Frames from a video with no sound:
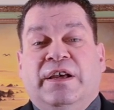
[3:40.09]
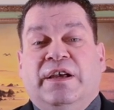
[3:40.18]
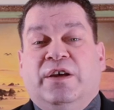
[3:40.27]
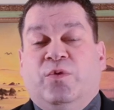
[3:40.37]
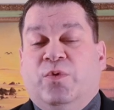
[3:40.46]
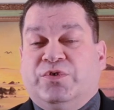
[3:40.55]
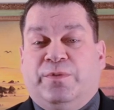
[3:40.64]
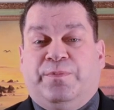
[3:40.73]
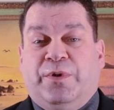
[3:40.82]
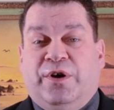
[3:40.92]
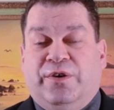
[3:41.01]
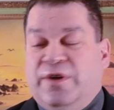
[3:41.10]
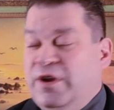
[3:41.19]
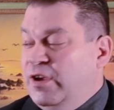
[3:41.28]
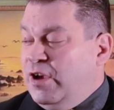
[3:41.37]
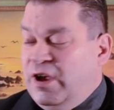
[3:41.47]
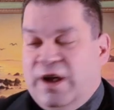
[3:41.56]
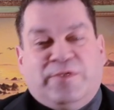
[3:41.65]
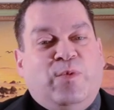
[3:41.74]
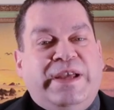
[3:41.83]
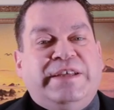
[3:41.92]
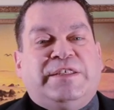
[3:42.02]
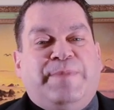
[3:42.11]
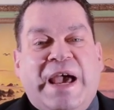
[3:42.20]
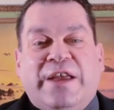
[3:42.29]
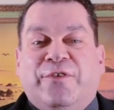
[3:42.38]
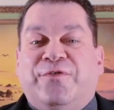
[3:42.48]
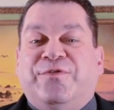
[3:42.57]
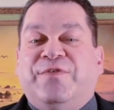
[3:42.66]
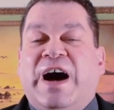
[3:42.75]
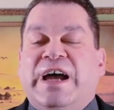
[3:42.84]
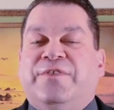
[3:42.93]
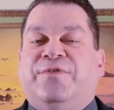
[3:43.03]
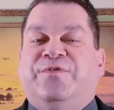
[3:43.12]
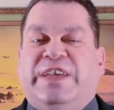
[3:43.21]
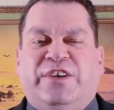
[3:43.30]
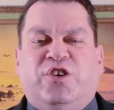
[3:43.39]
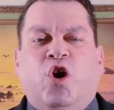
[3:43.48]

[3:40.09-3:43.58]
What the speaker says: It was a bird, a wingspan of 5 feet,